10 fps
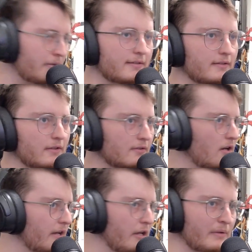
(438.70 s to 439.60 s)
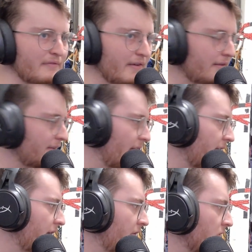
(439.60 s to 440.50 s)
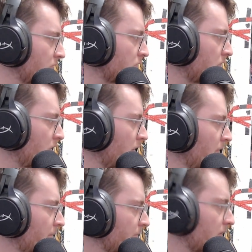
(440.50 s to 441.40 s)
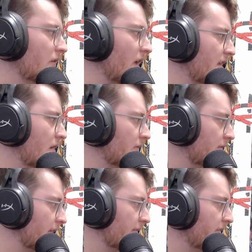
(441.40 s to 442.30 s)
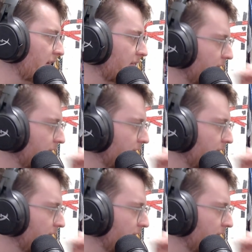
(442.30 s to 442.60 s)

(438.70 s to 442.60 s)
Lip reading: in the socket, and we fixed that. So, and now it's like this.